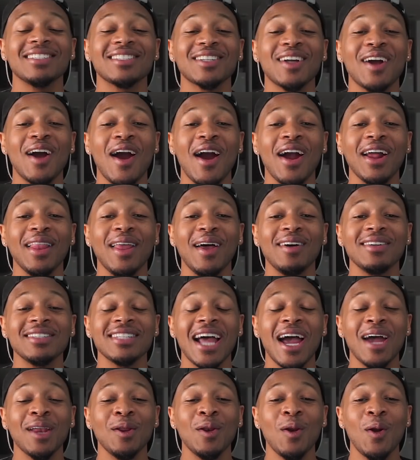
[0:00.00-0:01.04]
Carlos,
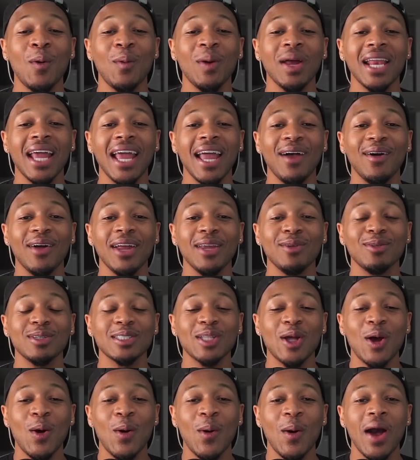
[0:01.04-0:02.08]
I don't know what the hell he was
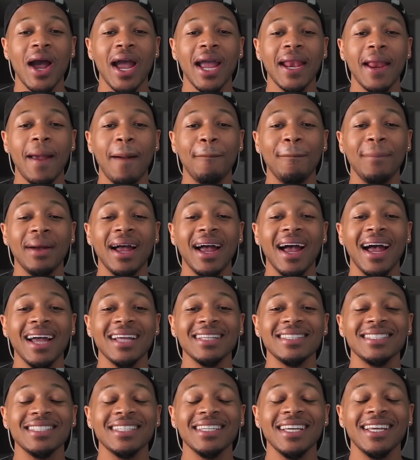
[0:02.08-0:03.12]
on, but
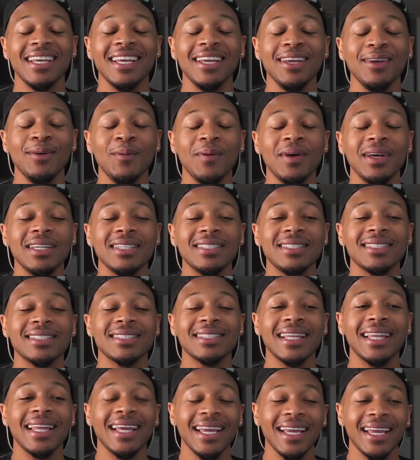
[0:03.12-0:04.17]
Hunty, he was
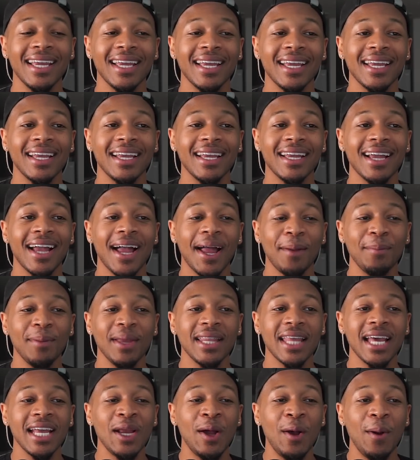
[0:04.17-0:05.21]
slinging. I
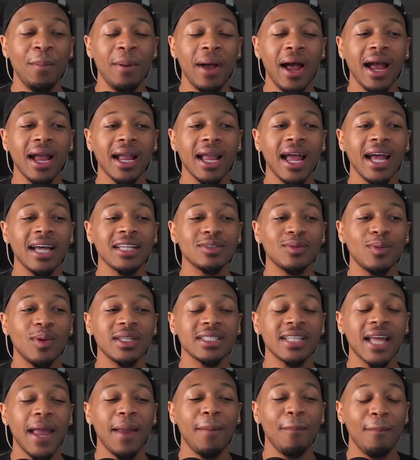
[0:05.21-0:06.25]
mean, that whole podcast
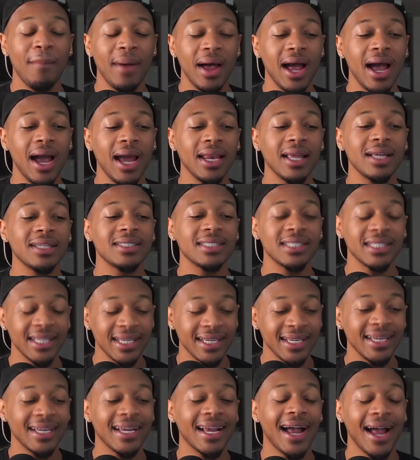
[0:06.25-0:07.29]
was a mud
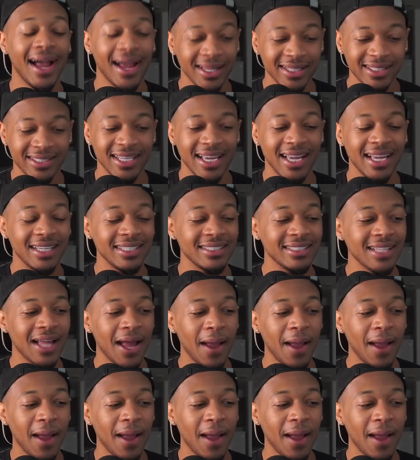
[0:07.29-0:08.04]
slinging contest.